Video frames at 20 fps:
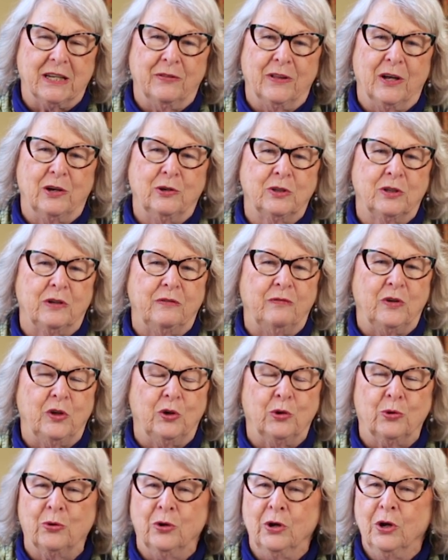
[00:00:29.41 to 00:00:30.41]
And those of
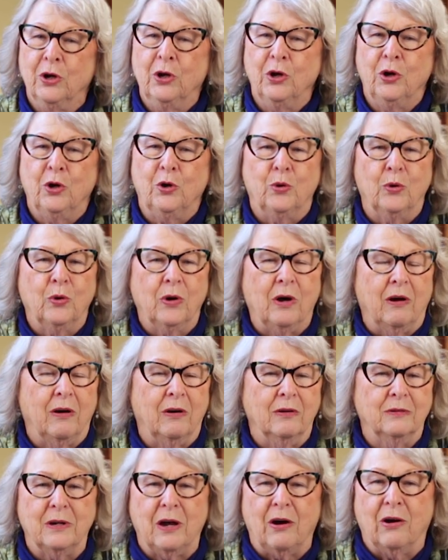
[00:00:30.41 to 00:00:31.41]
you who
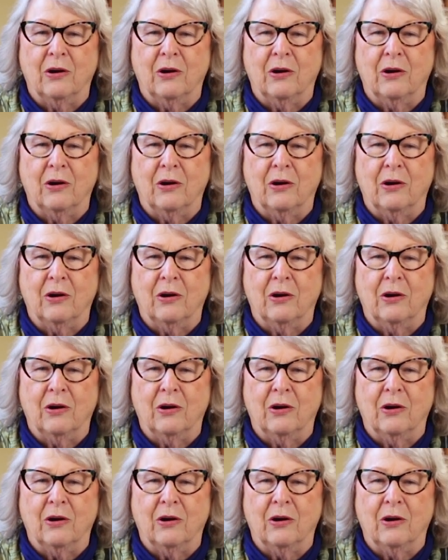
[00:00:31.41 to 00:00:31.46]
are,